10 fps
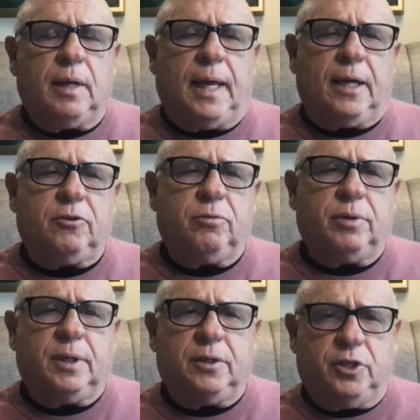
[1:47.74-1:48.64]

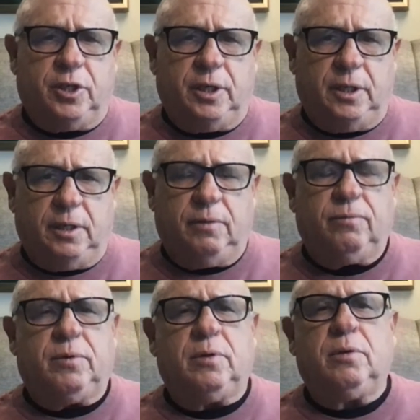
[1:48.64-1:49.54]
Actually
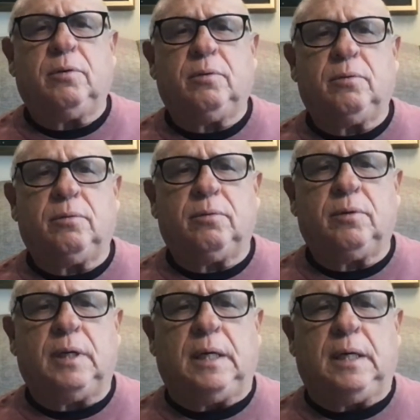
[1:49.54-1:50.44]
achieved
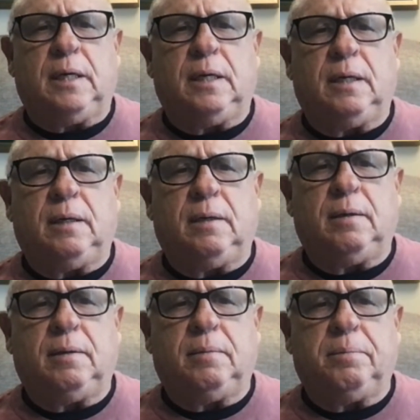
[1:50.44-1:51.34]

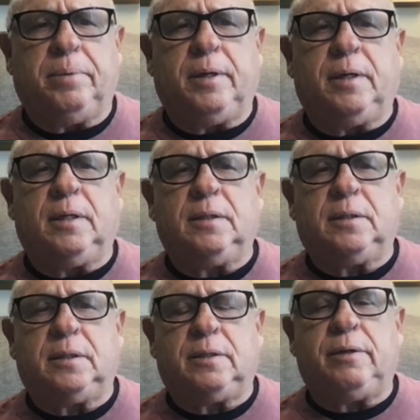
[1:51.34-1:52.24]
Parang
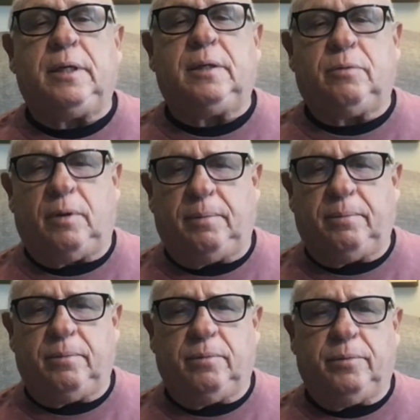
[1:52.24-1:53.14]

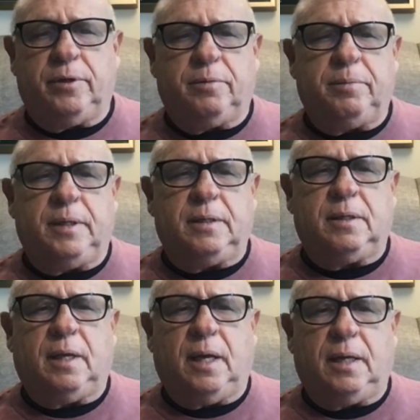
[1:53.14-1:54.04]
Stritvam, which means
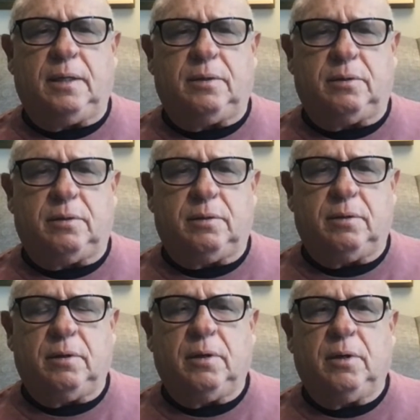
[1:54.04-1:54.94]
the highest
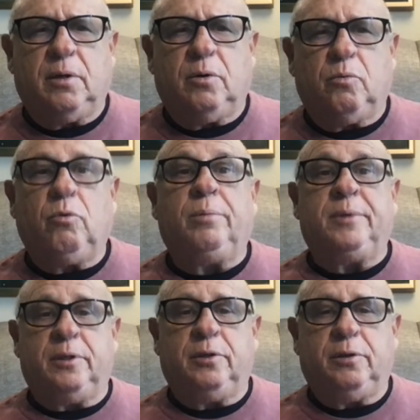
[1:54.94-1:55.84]

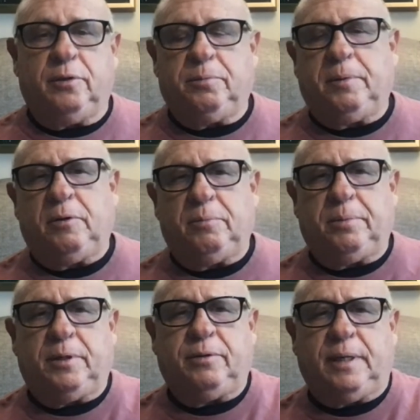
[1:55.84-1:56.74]
womanhood, as
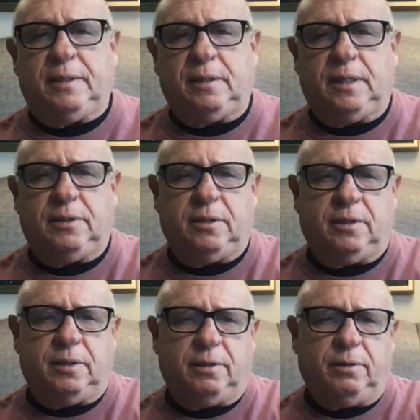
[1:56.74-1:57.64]
Prabhupada translates
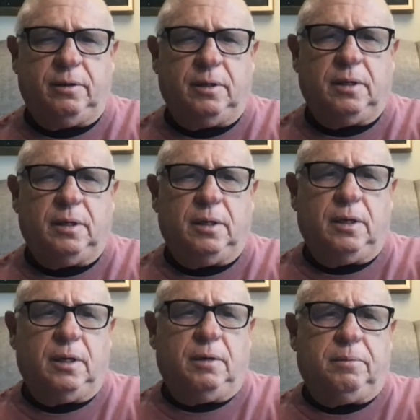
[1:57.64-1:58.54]
it there.
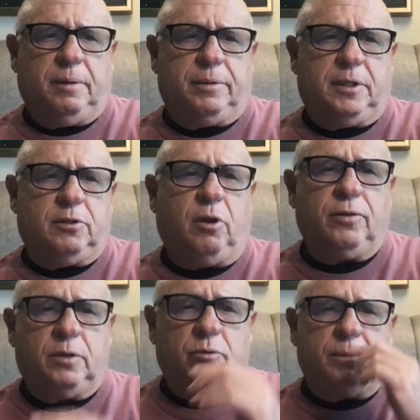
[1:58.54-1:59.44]
Prabhupada says, all
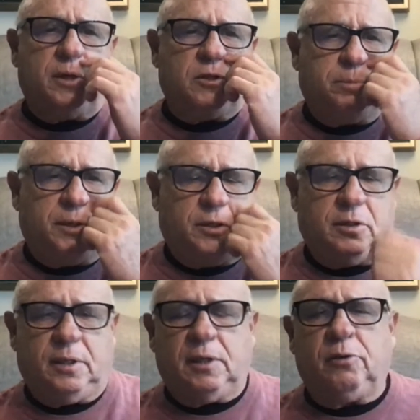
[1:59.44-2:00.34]
these women
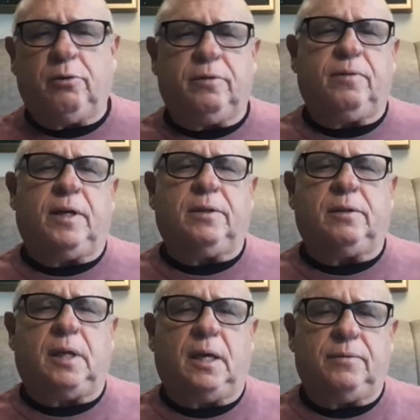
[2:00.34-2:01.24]
auspiciously glorified their
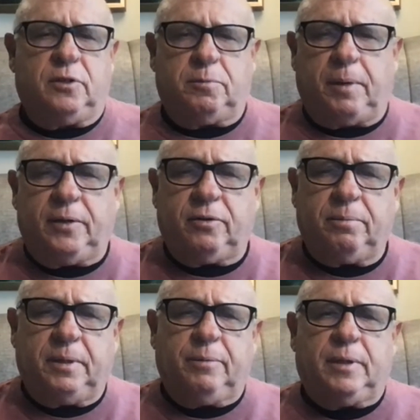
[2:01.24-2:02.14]
lives despite their
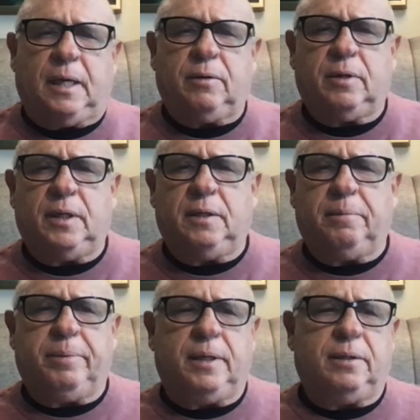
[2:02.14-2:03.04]
being without
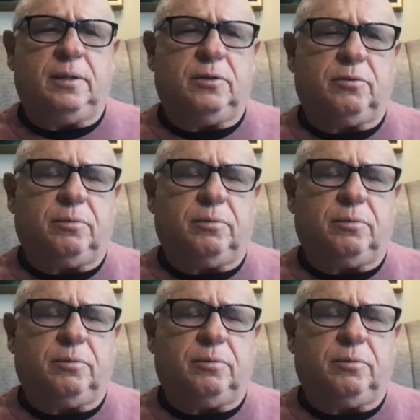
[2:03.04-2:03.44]
independence